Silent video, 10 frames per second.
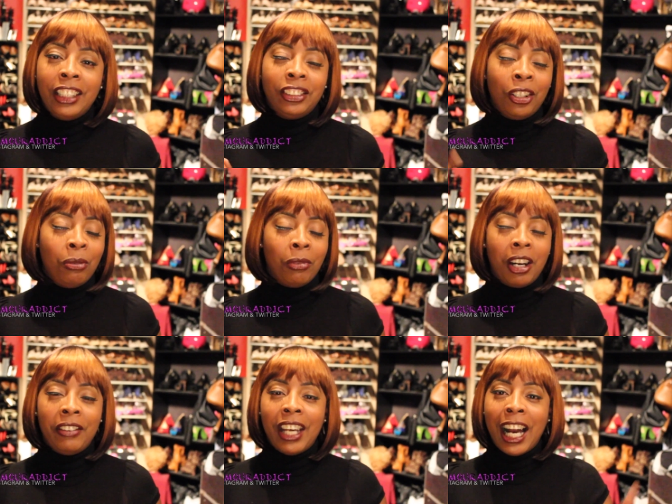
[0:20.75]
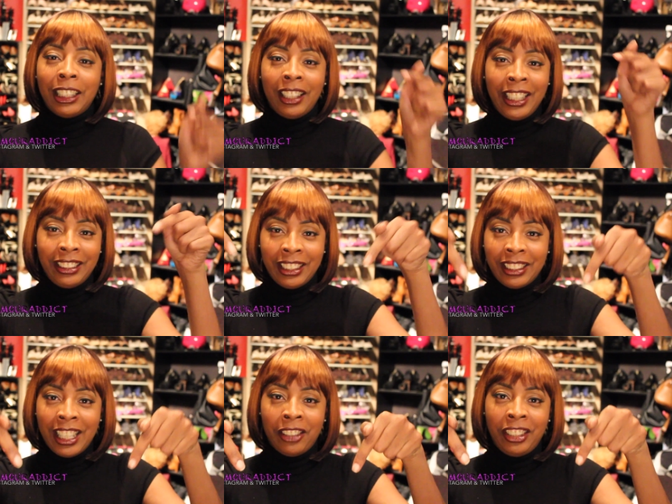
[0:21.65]
And don't worry, I linked
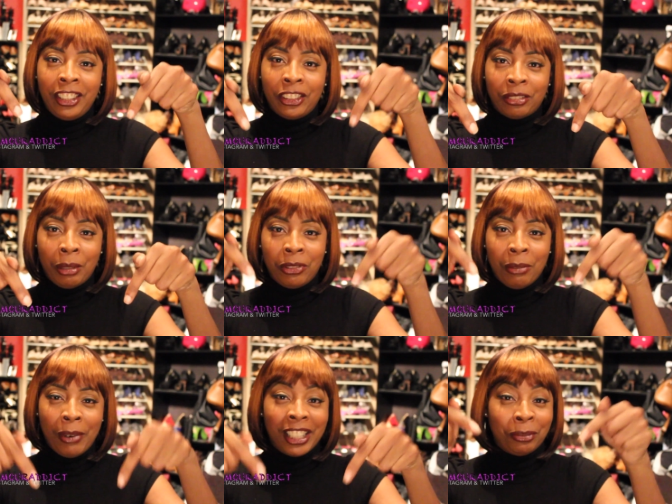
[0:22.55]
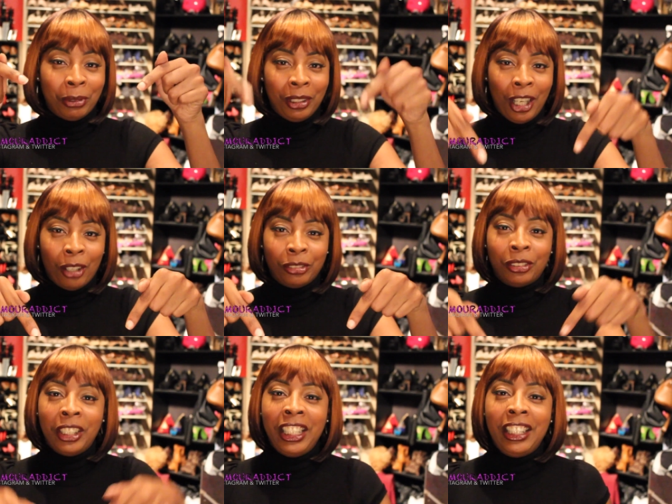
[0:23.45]
it down in the description box below.
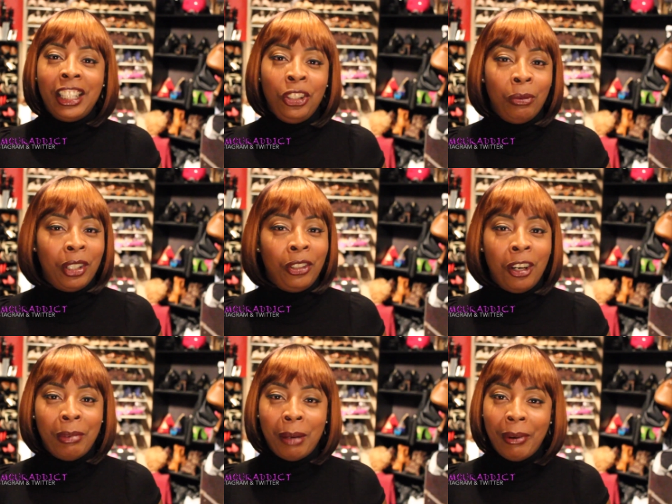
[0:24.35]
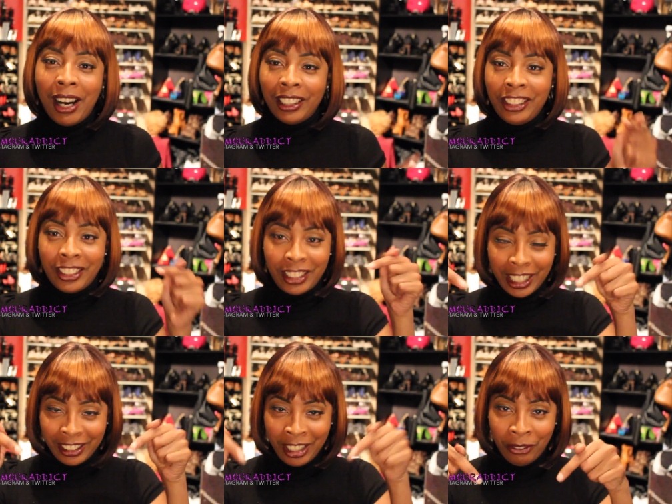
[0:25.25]
So anything you want to know about Polly, just
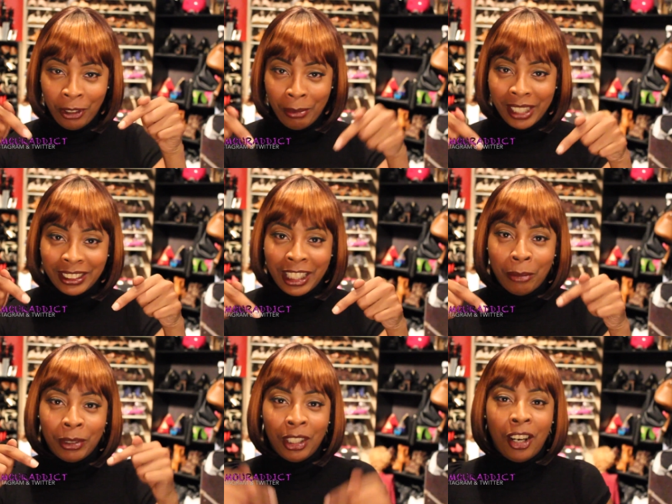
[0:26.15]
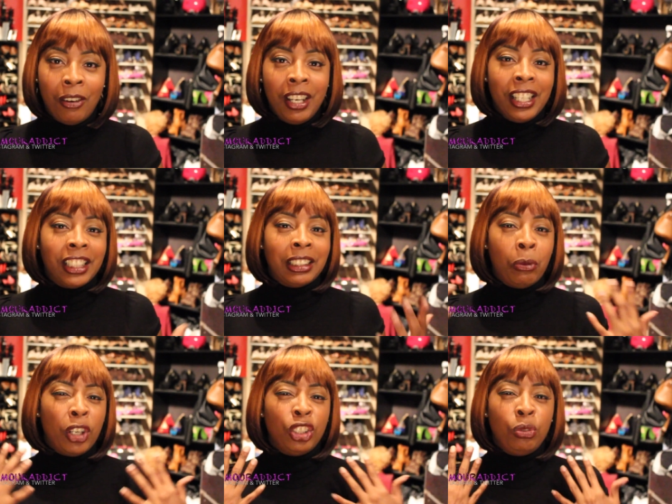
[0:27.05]
check the info box down below because I
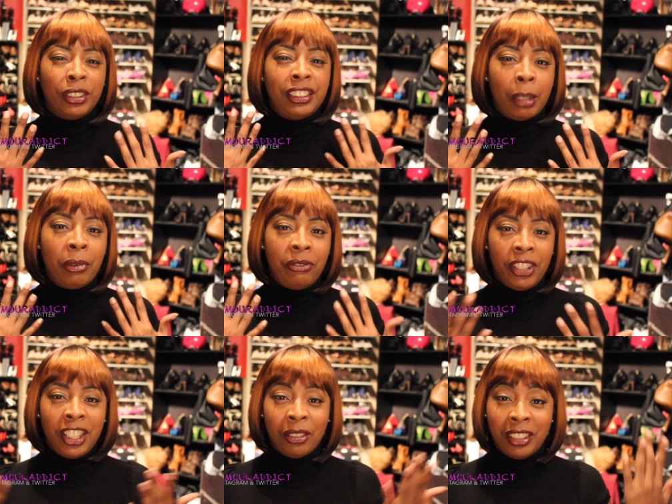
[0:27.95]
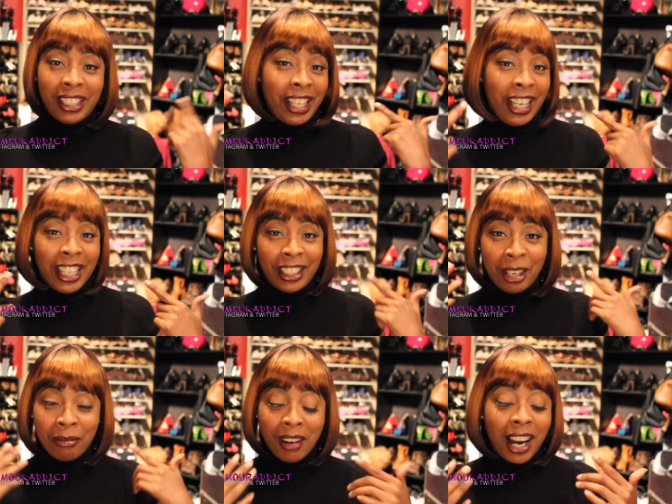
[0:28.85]
want to do a separate video on the hair
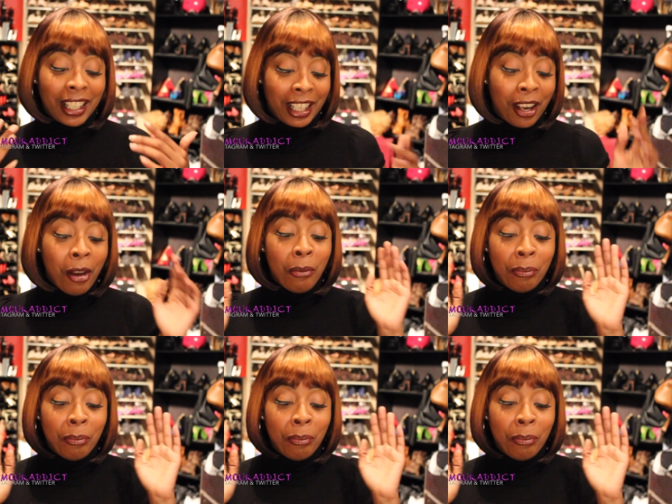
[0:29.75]
that I'm rocking.